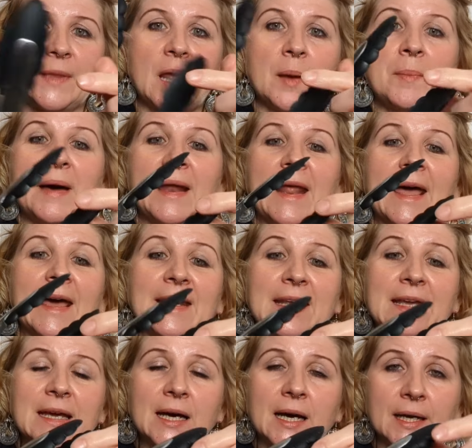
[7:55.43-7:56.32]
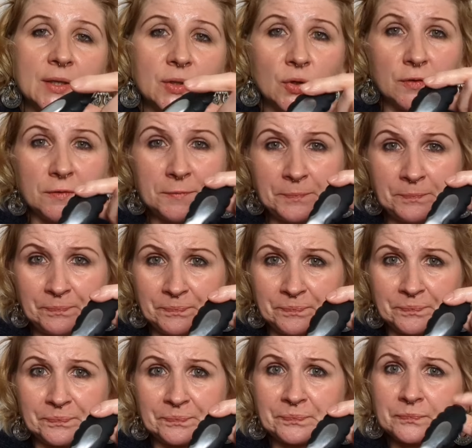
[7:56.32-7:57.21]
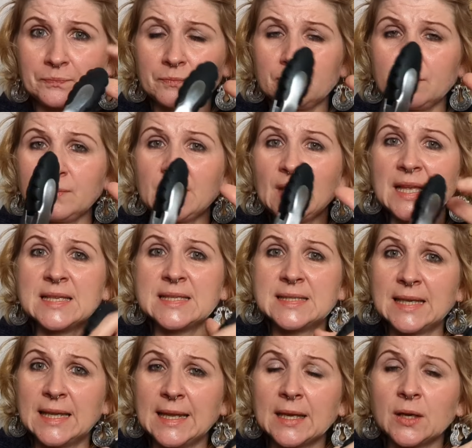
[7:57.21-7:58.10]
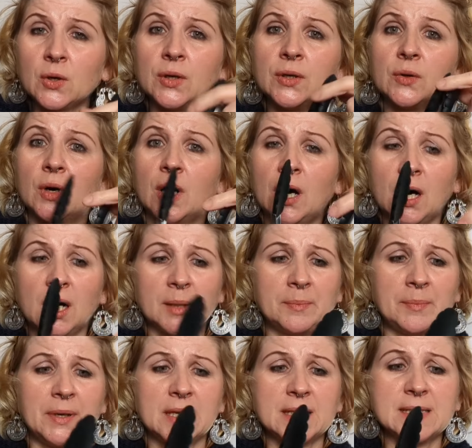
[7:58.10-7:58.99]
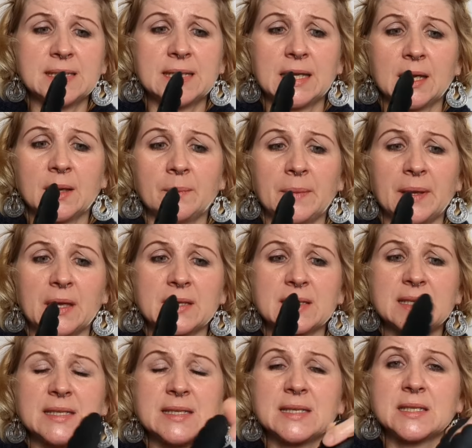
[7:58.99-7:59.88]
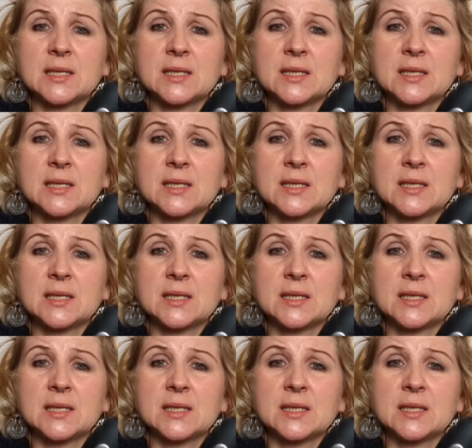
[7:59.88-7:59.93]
But any kind of silicone or hard plastic, because this is